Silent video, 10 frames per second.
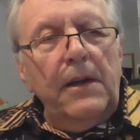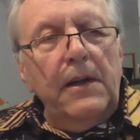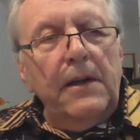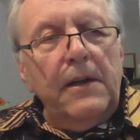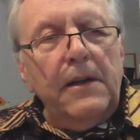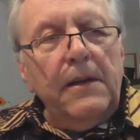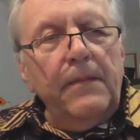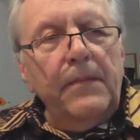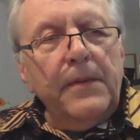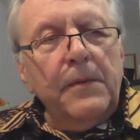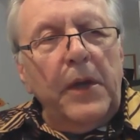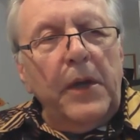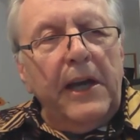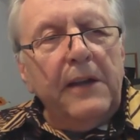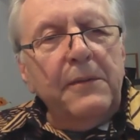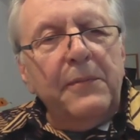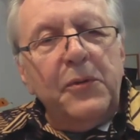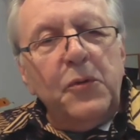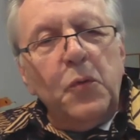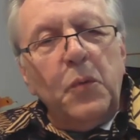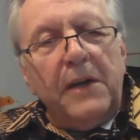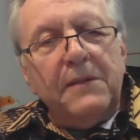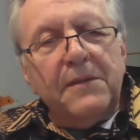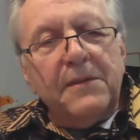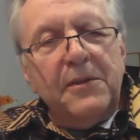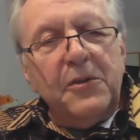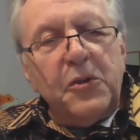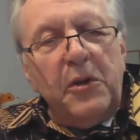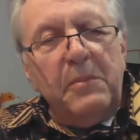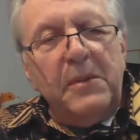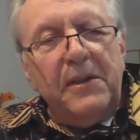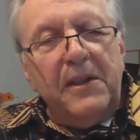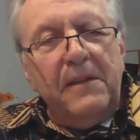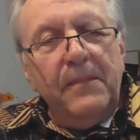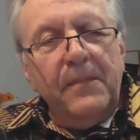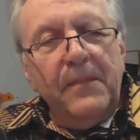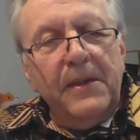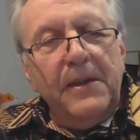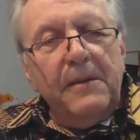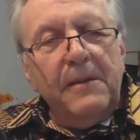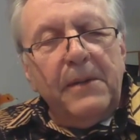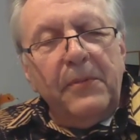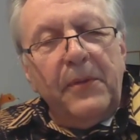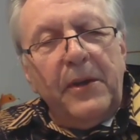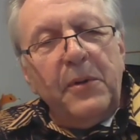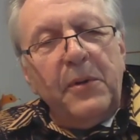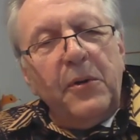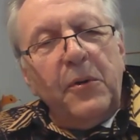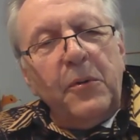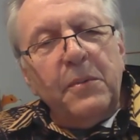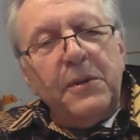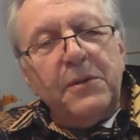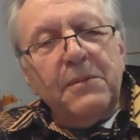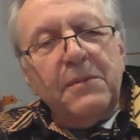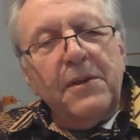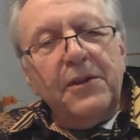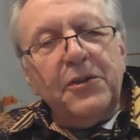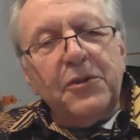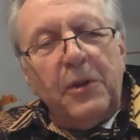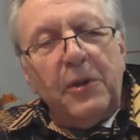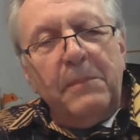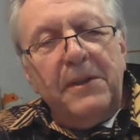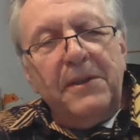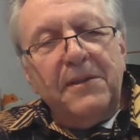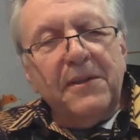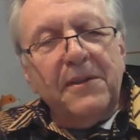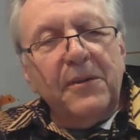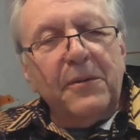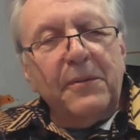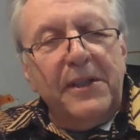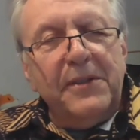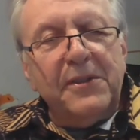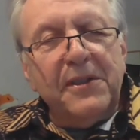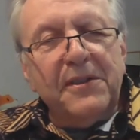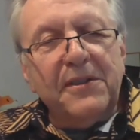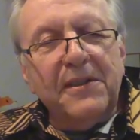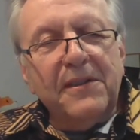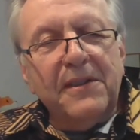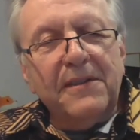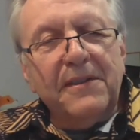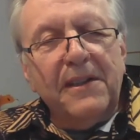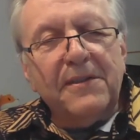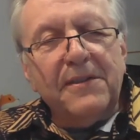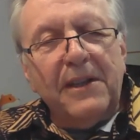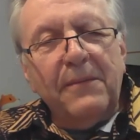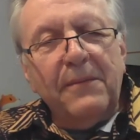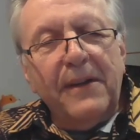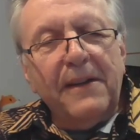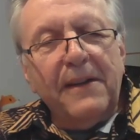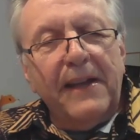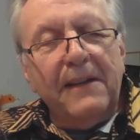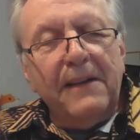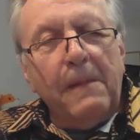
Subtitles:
Uh, we had a few ones in Germany, but they were always with zombies or creatures and stuff like that.